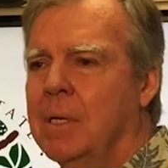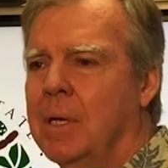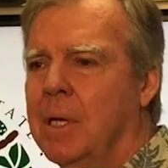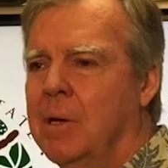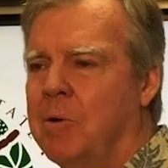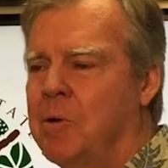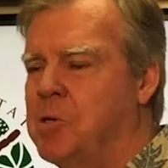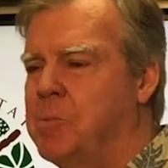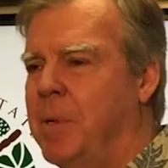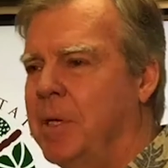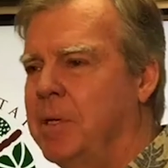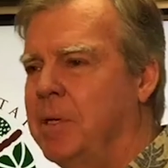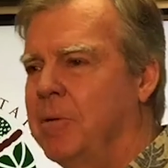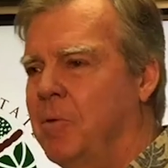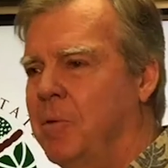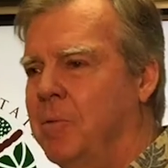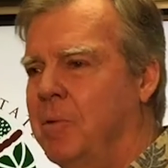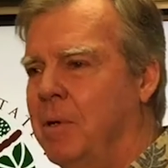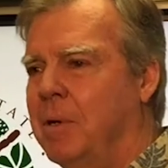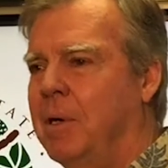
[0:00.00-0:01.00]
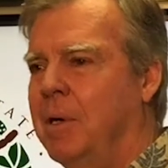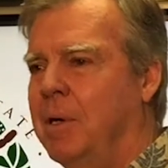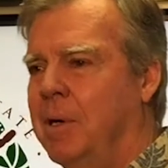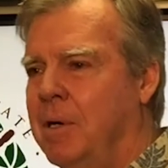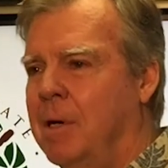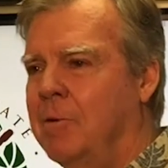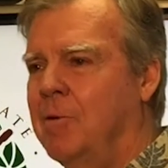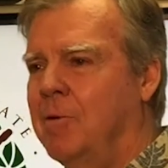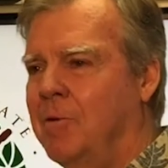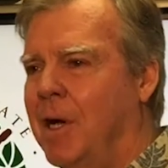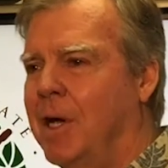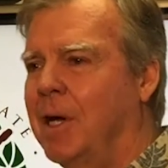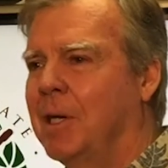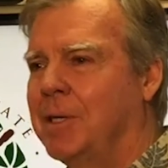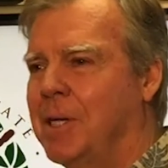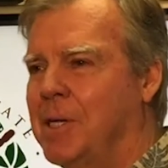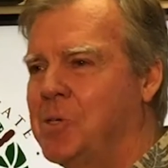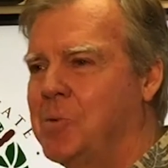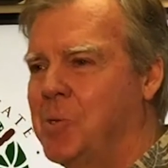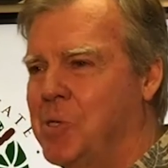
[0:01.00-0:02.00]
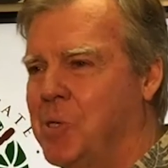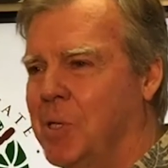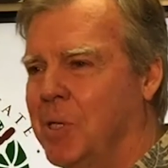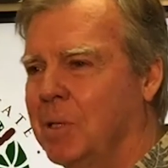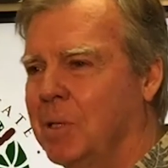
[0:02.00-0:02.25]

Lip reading: irrespective of a final test result.